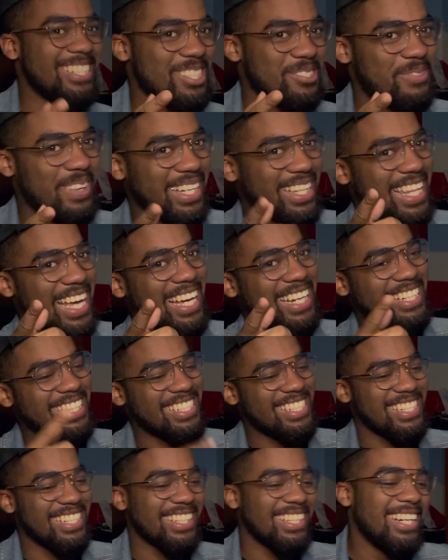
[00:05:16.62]
expect that, did
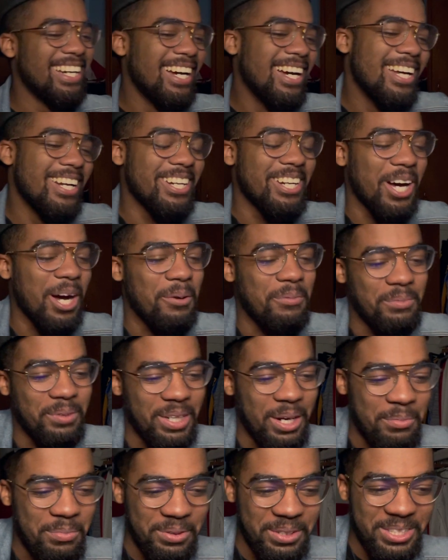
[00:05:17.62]
you? No, I'm,
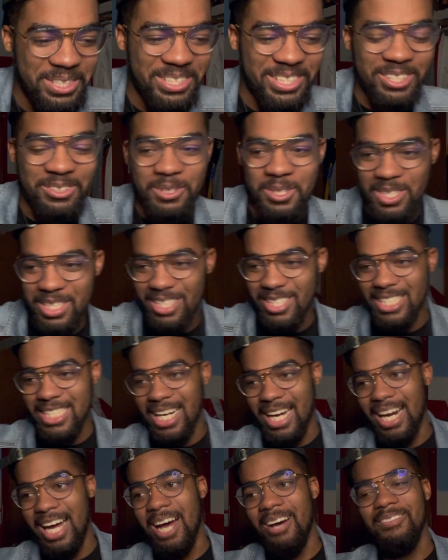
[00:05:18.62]
I'm pretty sure it was, it was
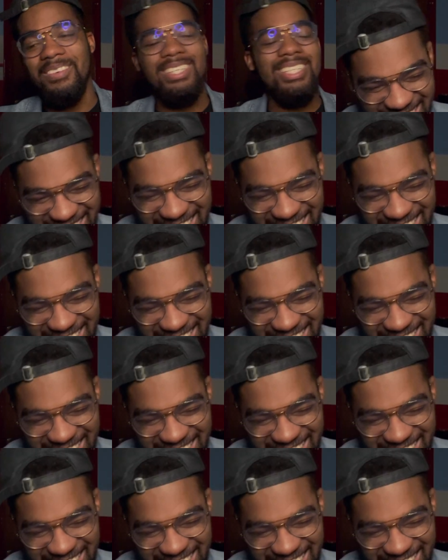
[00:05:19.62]
kind of obvious.